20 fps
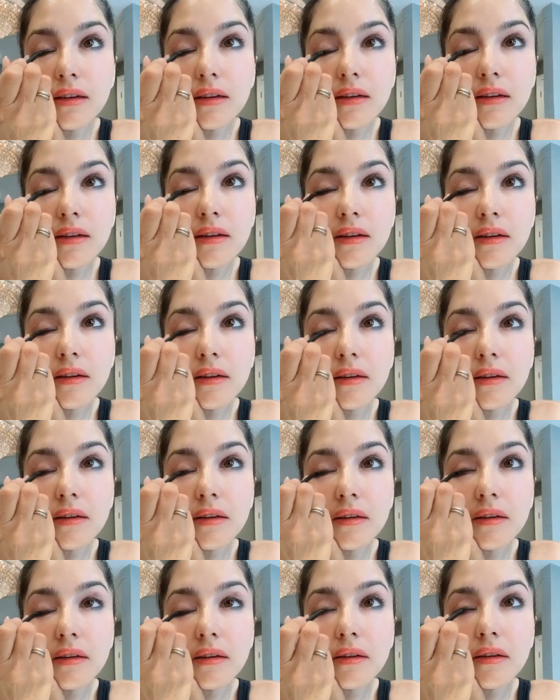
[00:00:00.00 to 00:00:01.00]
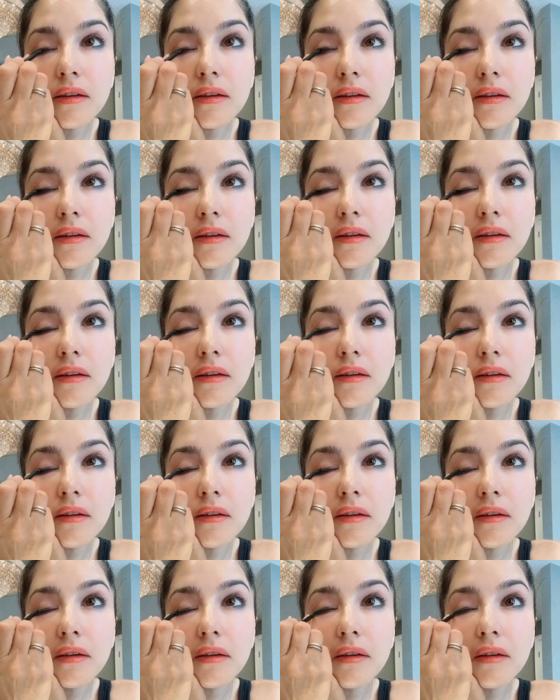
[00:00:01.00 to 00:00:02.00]

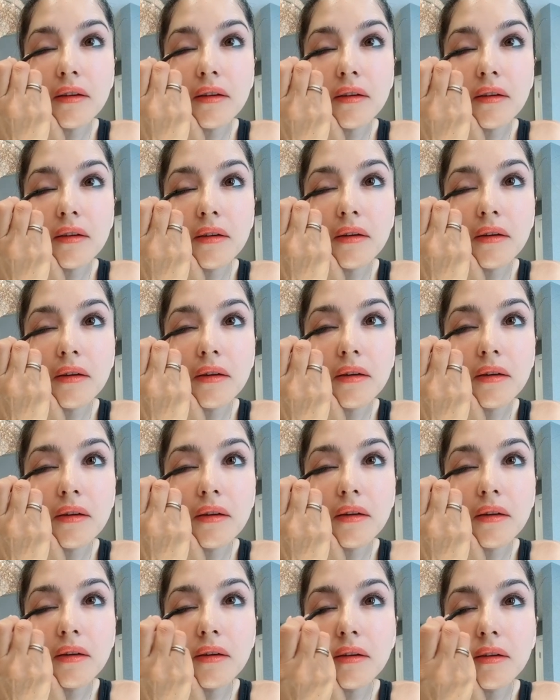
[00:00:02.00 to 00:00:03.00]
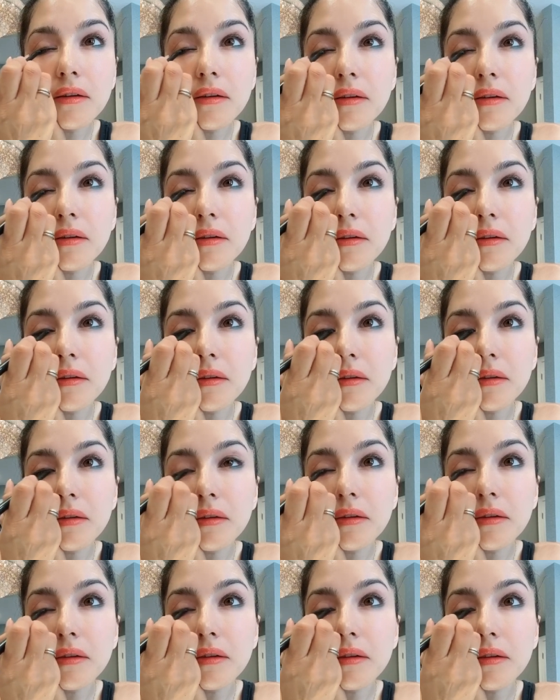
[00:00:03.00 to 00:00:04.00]

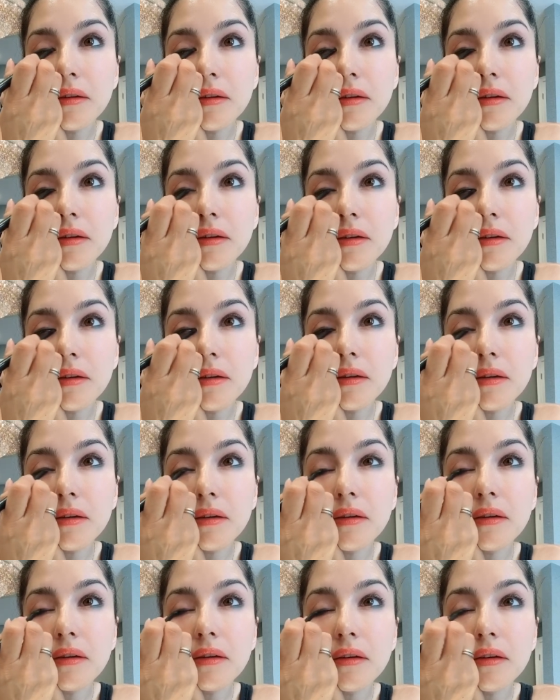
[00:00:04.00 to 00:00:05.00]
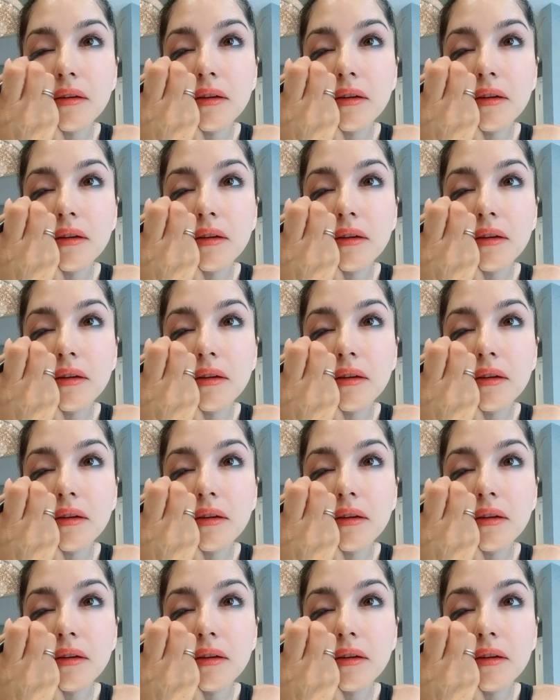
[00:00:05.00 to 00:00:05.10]
Nobody speaks.